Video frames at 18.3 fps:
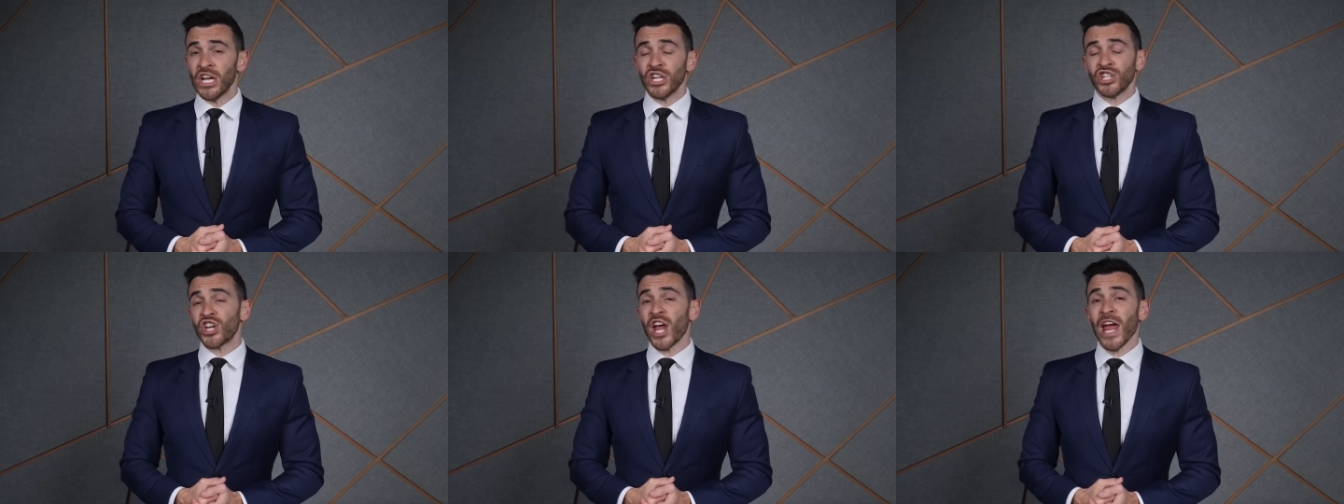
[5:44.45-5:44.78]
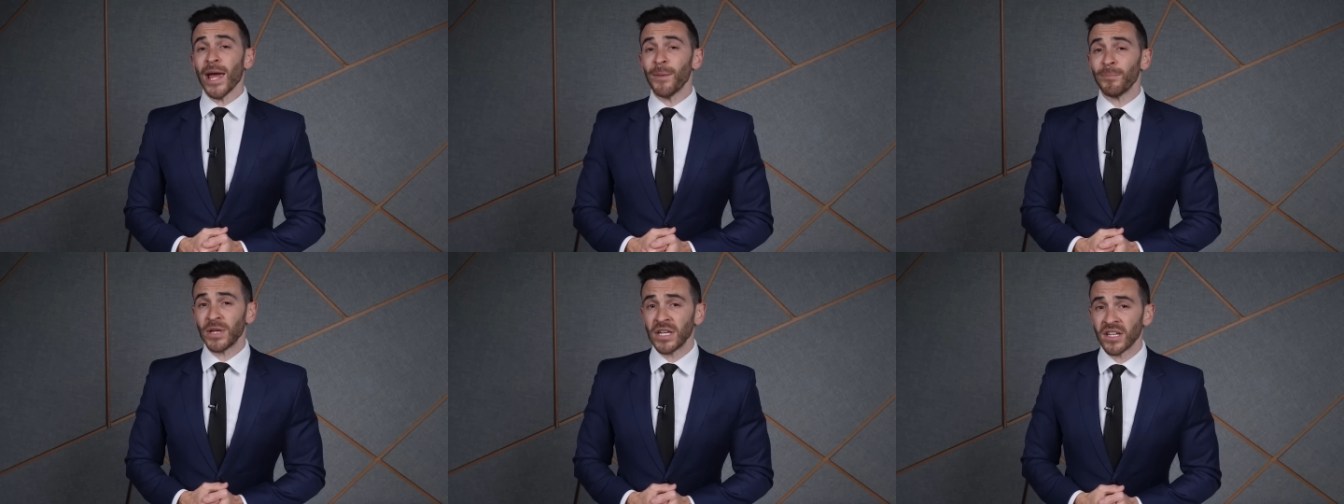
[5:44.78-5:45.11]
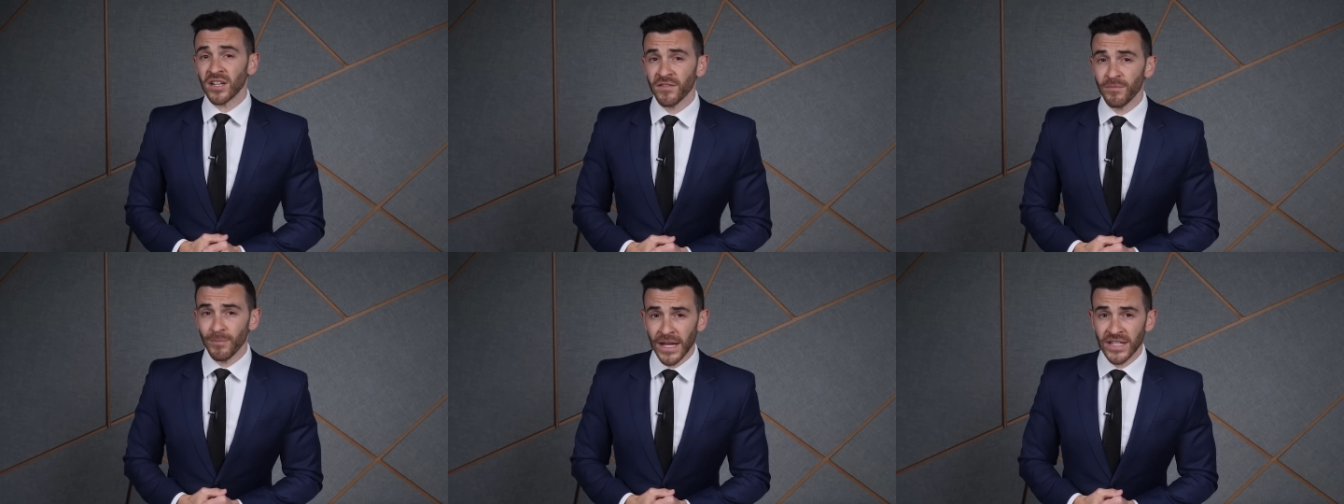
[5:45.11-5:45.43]

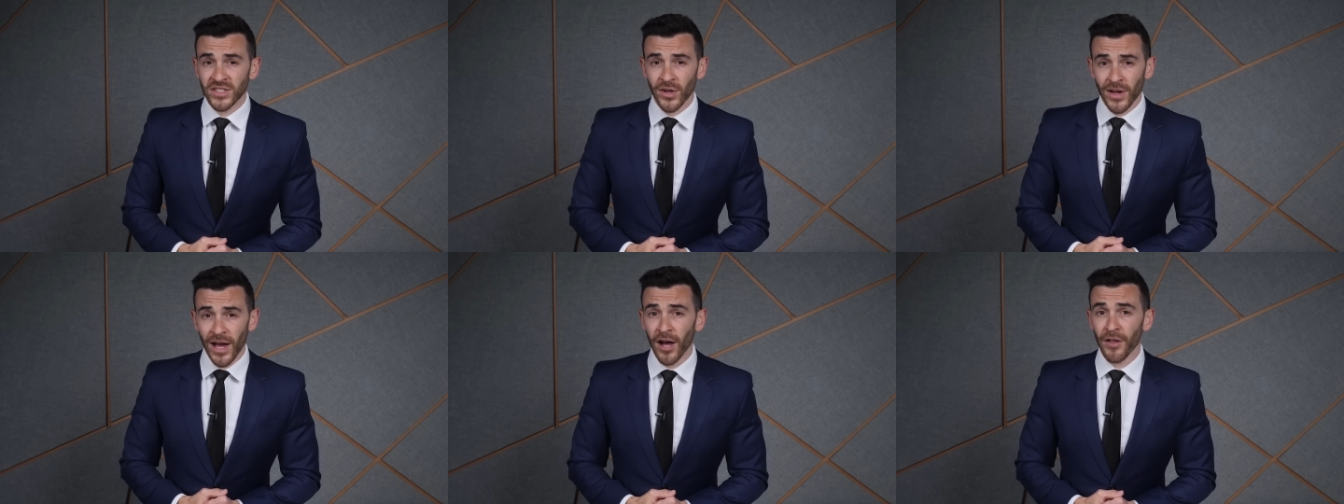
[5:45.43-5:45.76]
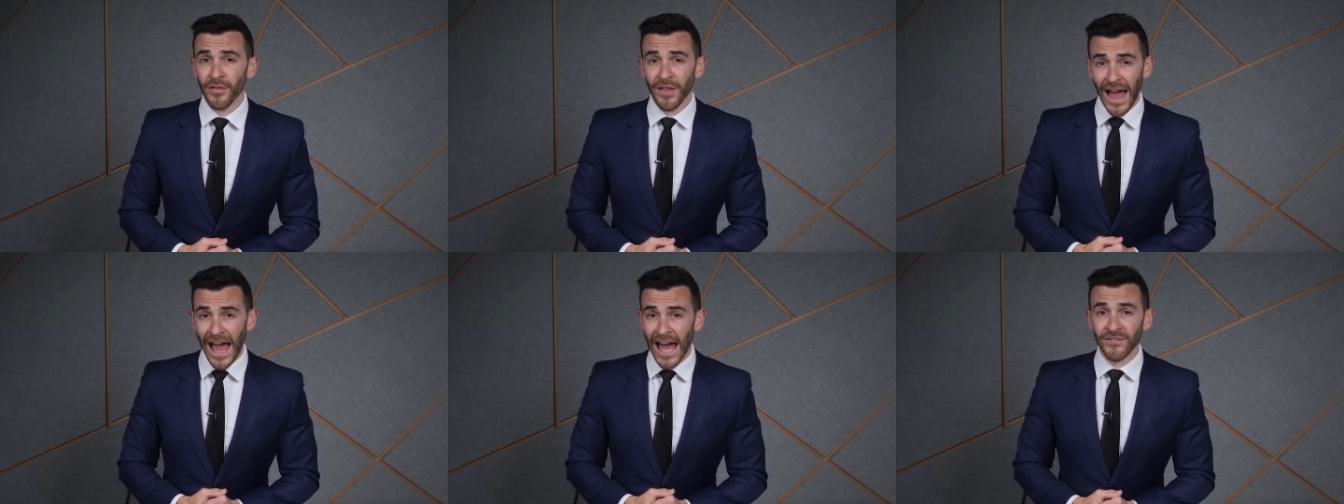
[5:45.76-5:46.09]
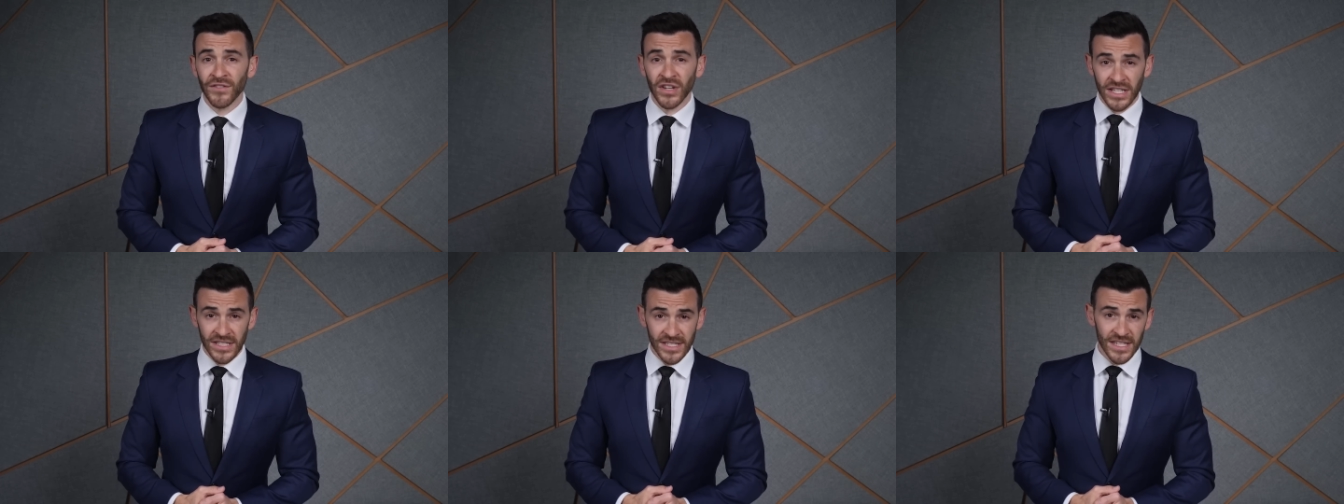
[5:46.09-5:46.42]
champion of mental health
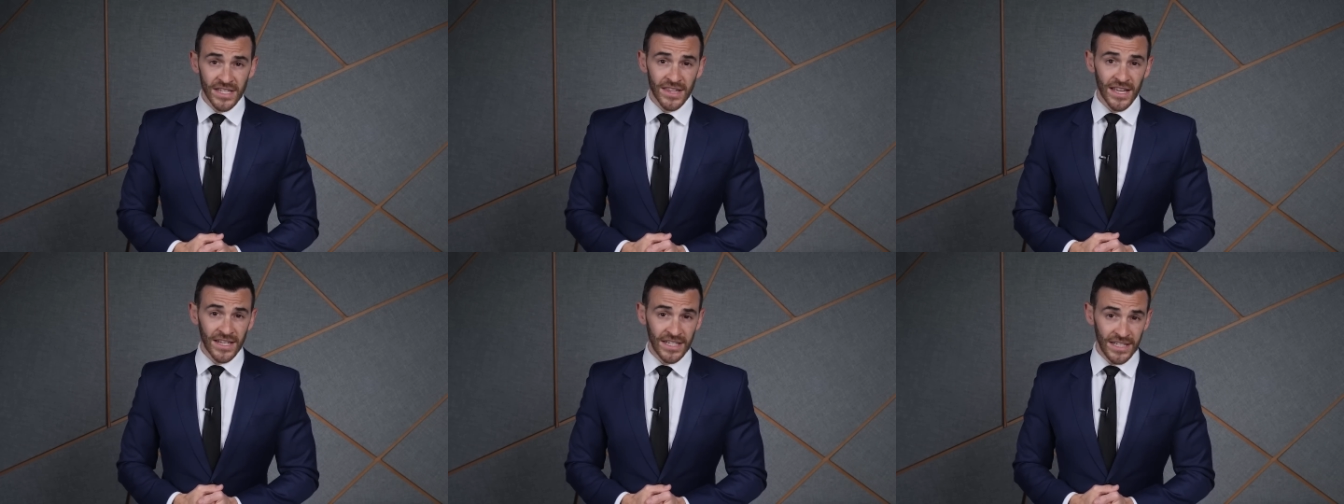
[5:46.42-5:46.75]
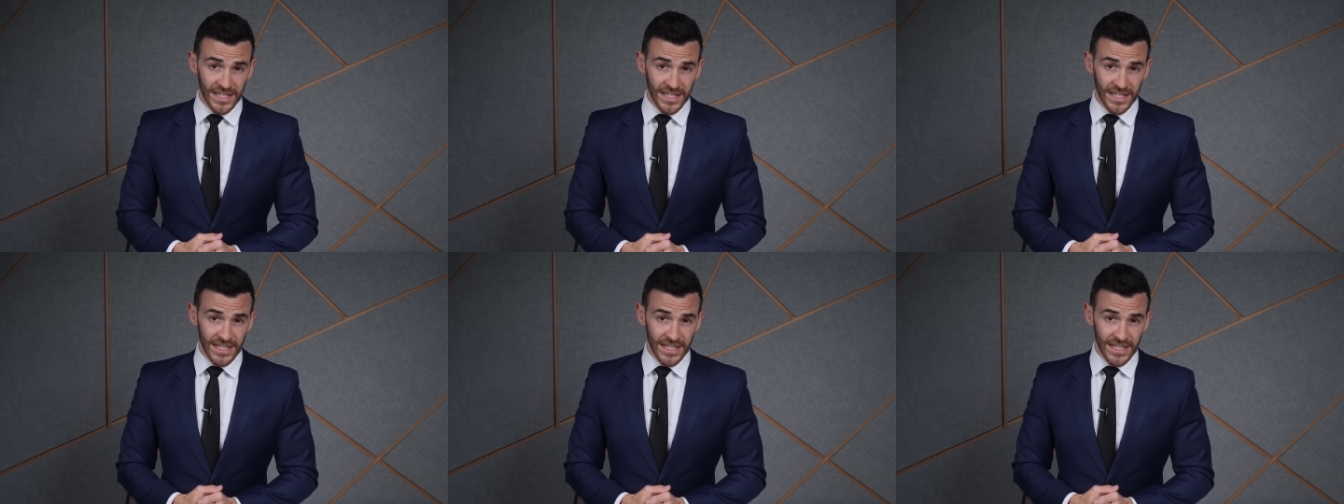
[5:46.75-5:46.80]
advocacy that